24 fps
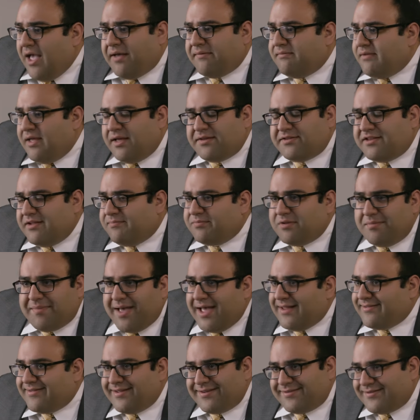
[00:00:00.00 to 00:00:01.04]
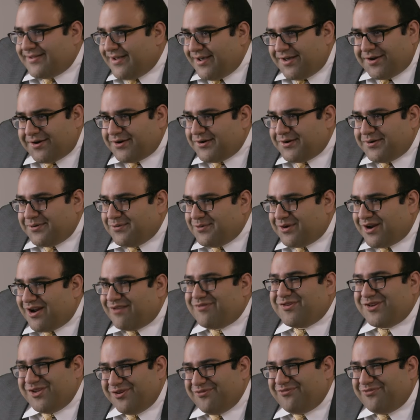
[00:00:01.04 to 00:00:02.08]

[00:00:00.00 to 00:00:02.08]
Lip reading: Yeah, diplomat, dictator, whatever.